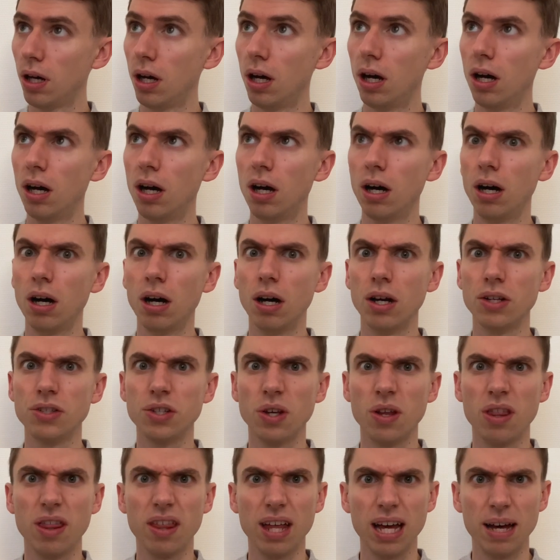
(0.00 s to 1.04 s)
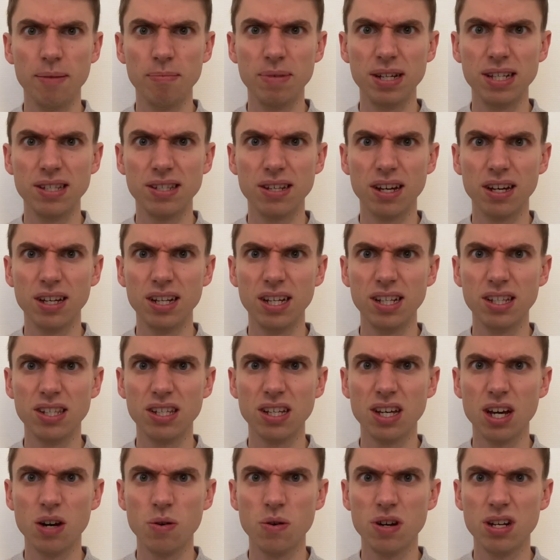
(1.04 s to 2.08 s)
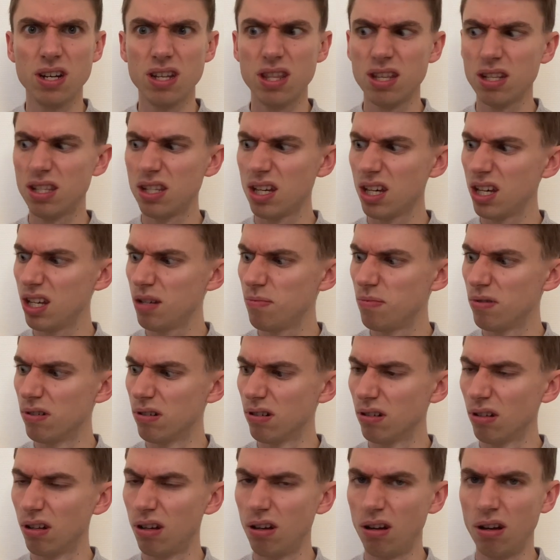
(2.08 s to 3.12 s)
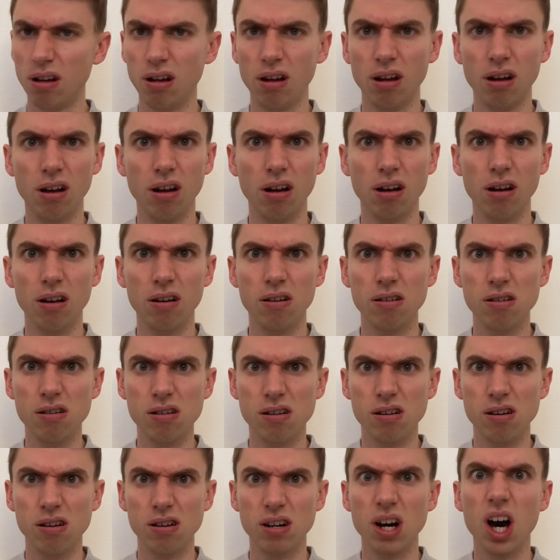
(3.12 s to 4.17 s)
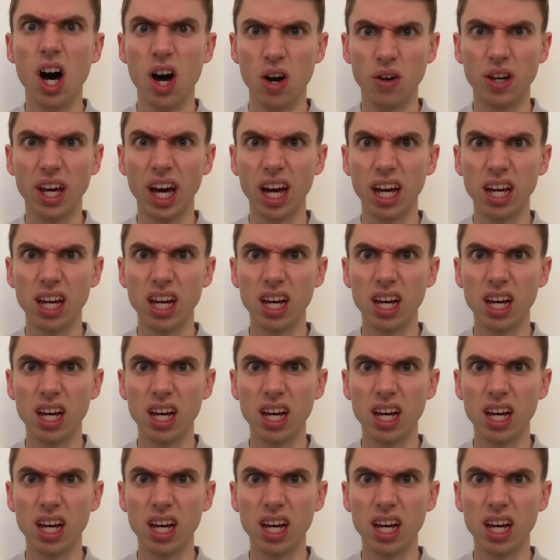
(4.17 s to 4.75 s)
Oh, so that means I need to go under the table. Okay.